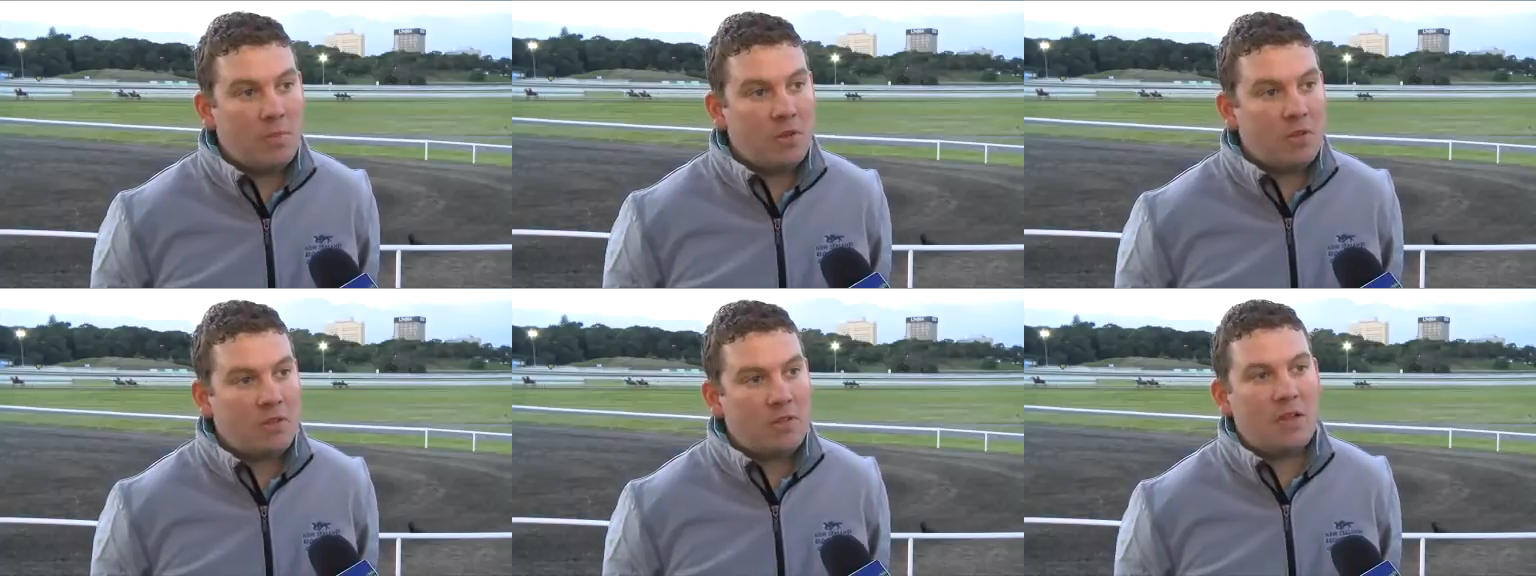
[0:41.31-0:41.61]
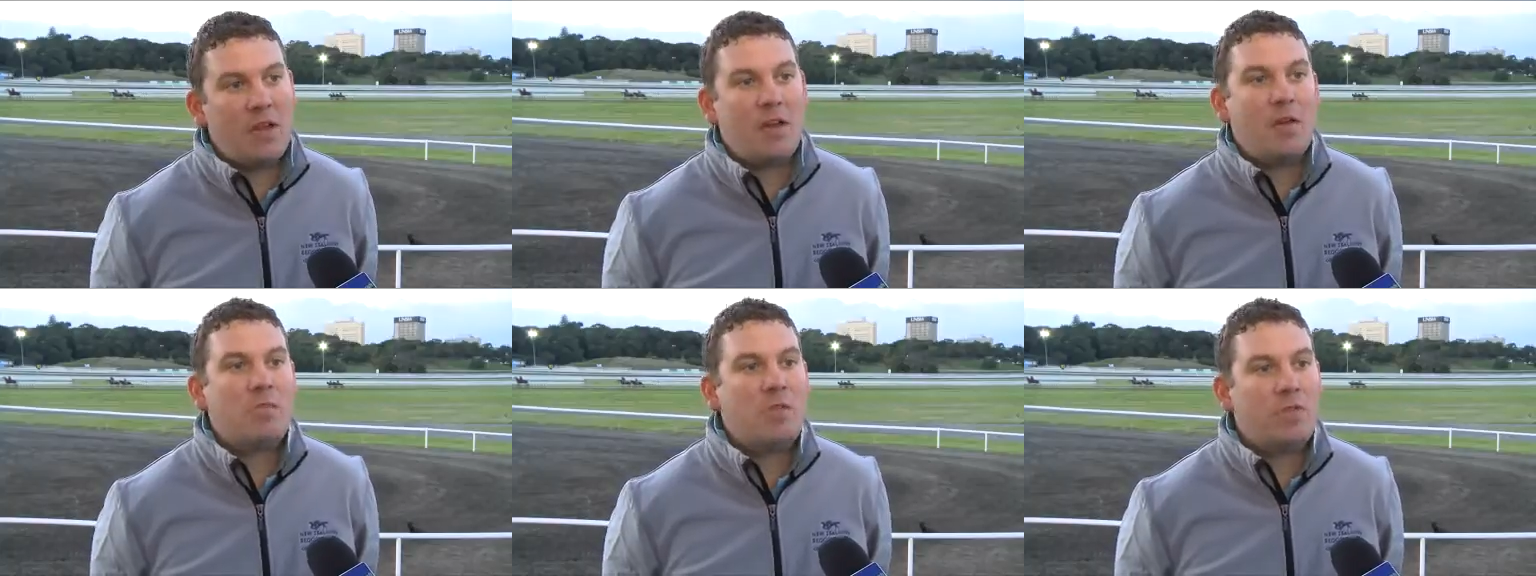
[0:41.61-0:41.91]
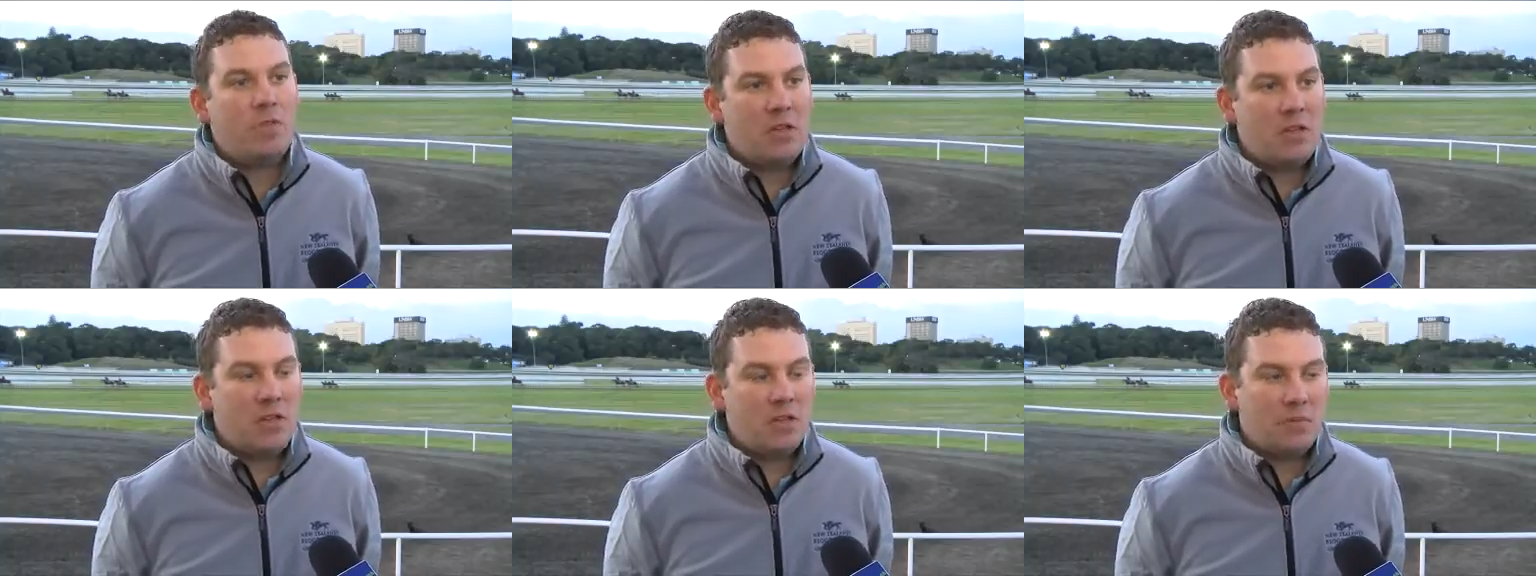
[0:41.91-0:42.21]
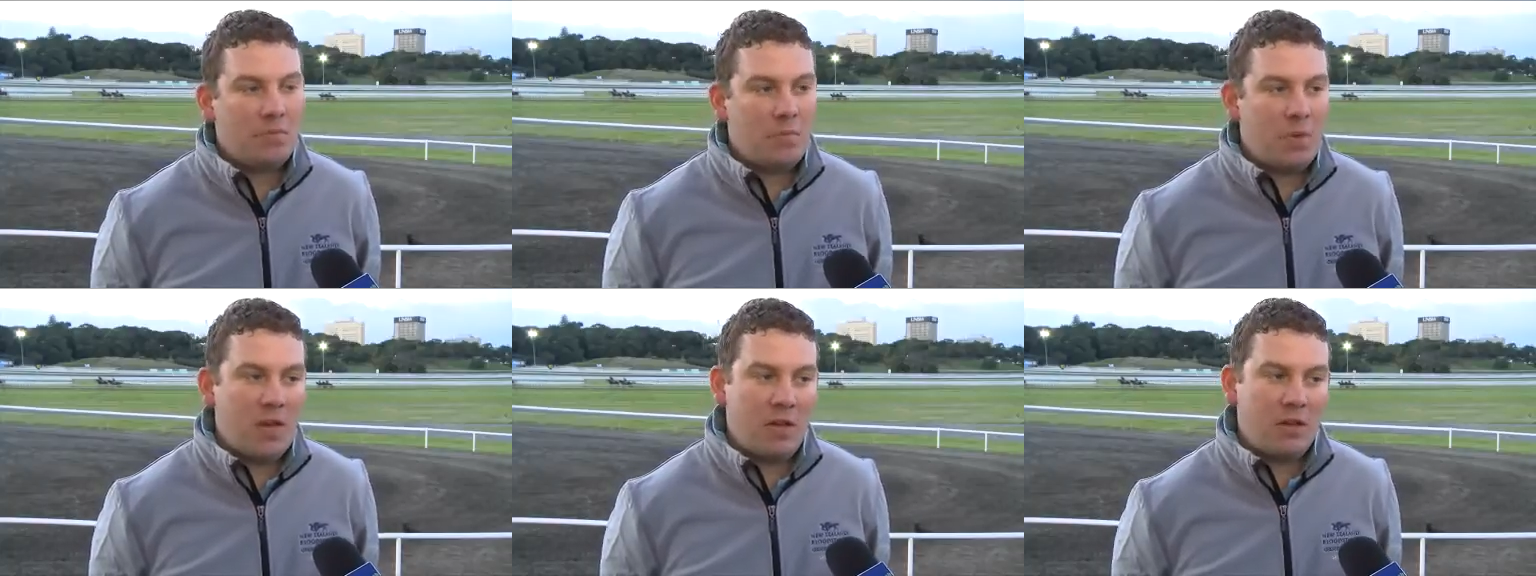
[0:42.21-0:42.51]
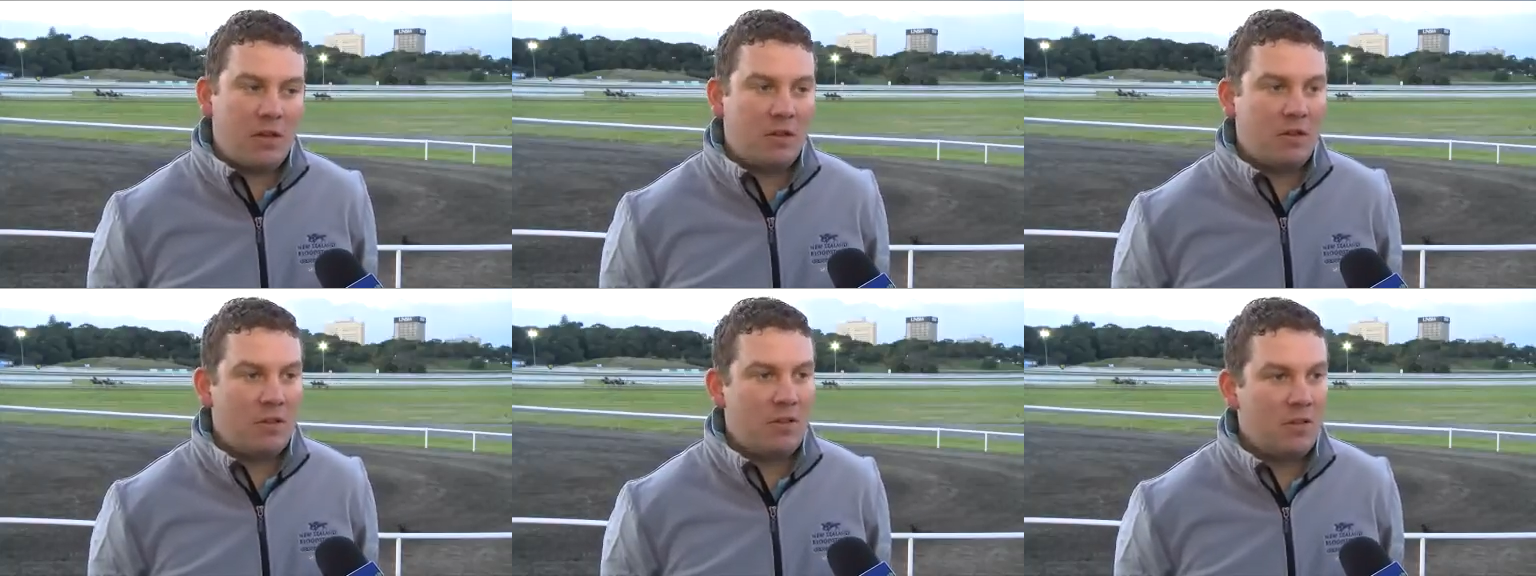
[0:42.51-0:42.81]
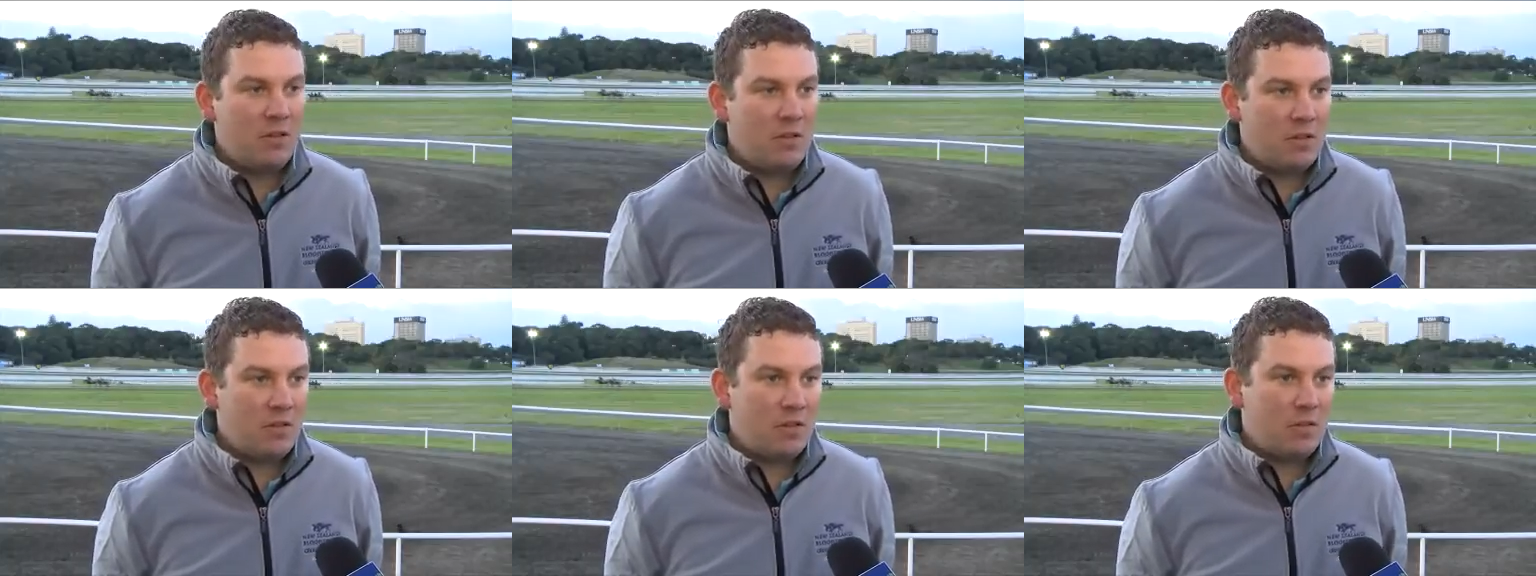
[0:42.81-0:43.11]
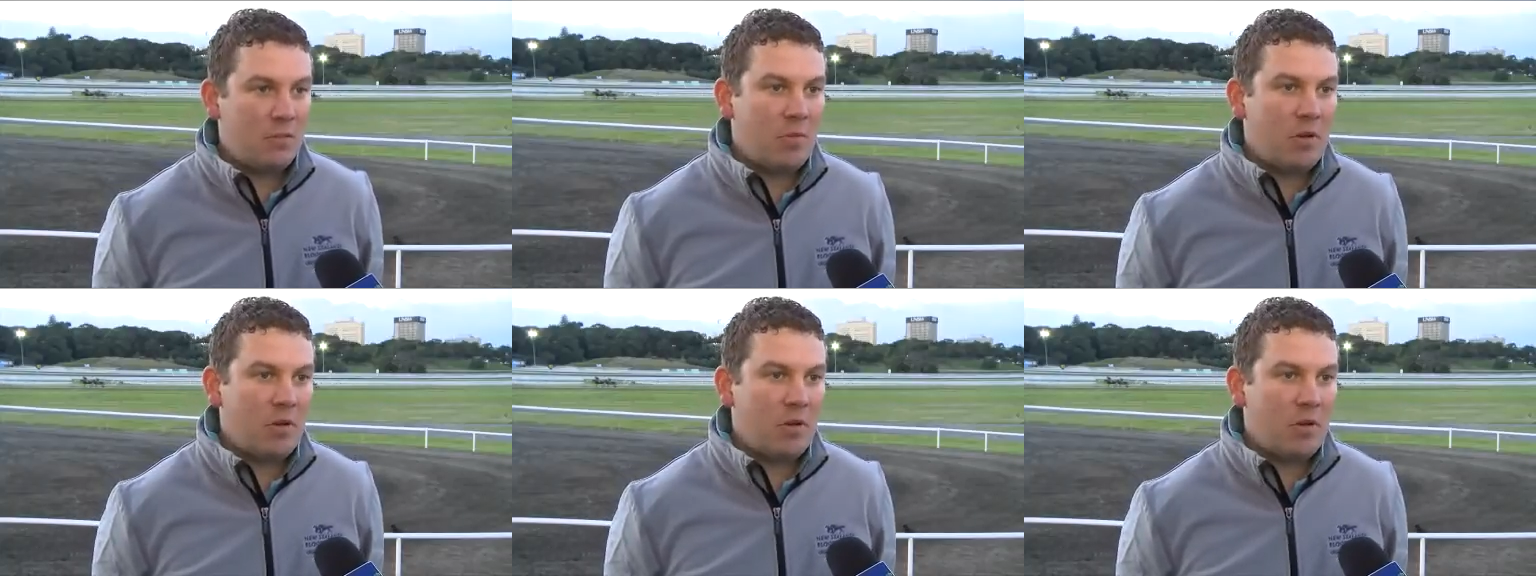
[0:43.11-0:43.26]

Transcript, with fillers: But um, if he gets back and gets a,